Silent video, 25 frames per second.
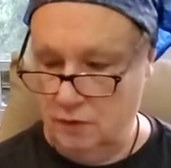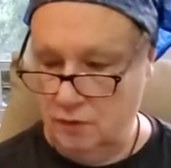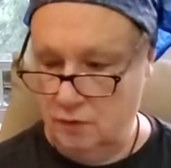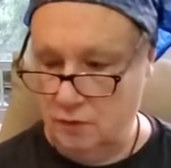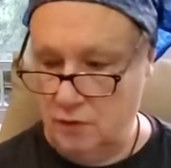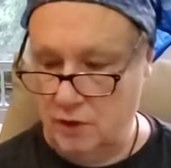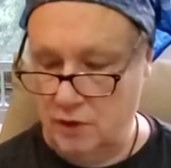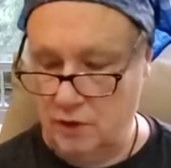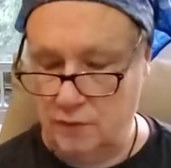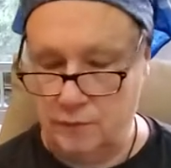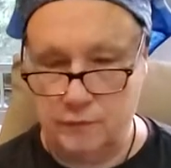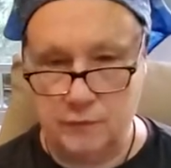
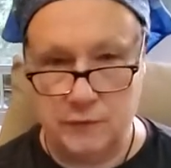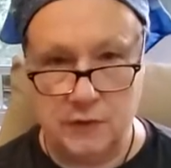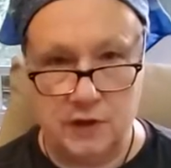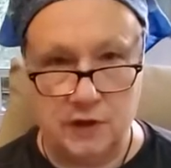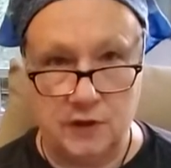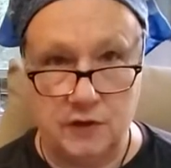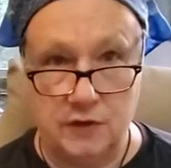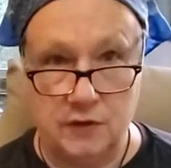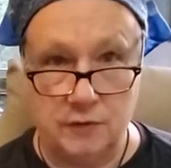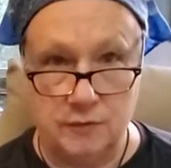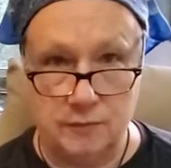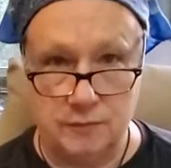Wow,
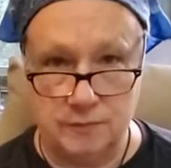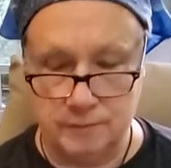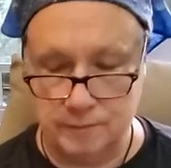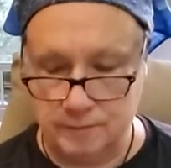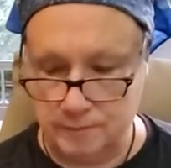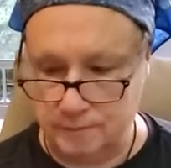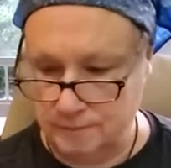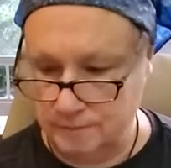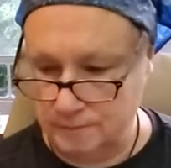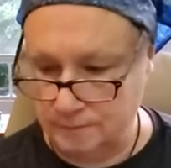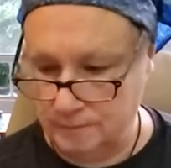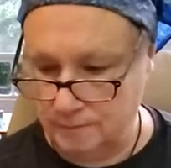thank you.
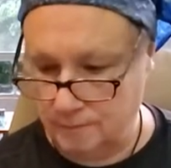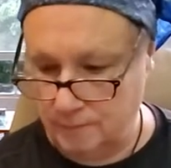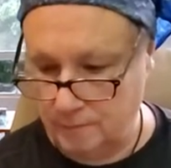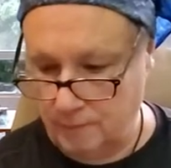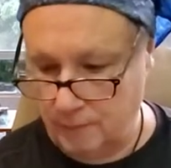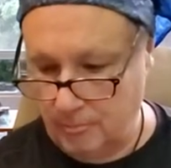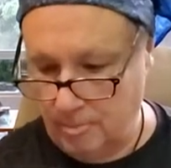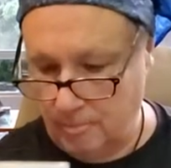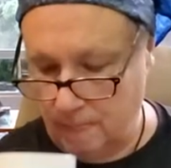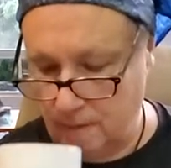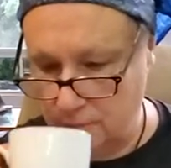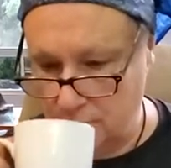
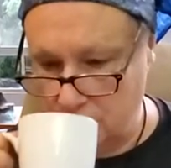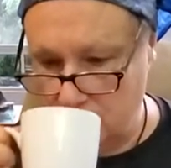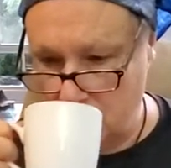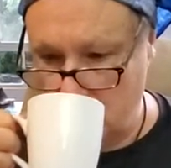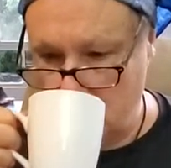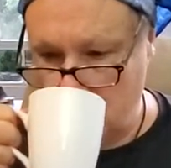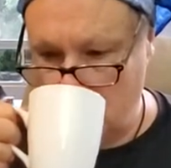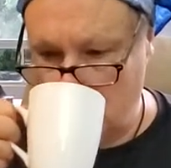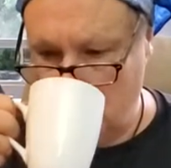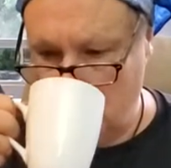All right.